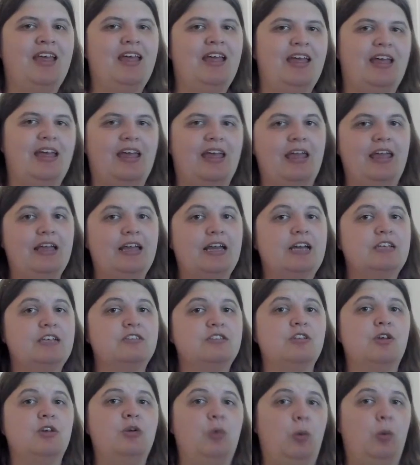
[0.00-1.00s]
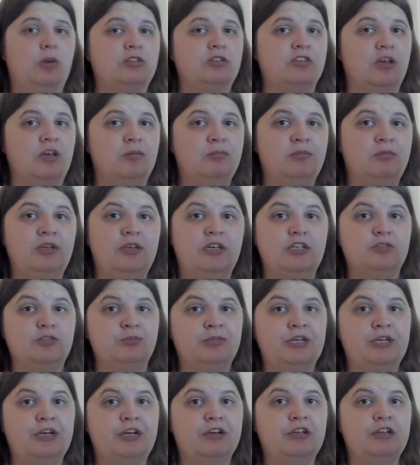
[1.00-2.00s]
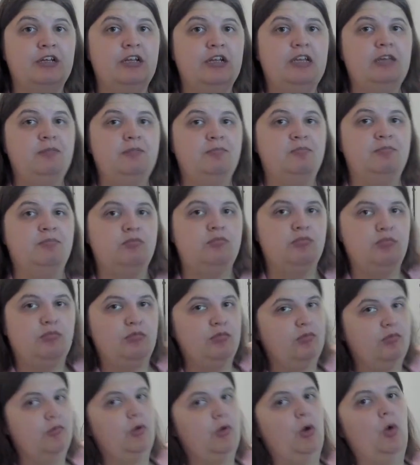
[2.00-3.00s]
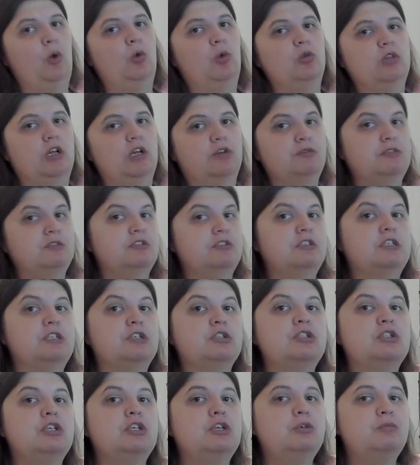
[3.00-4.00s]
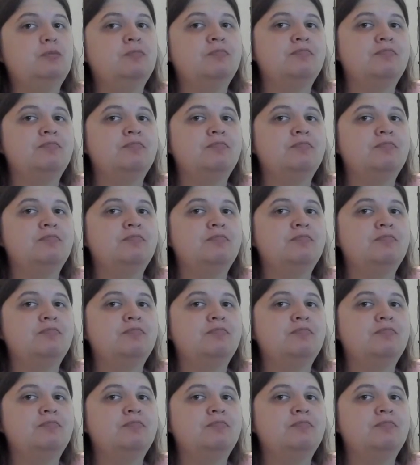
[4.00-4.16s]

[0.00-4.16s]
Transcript: Hey guys, what's up? It's me, Air Kitty. Olaf is here too.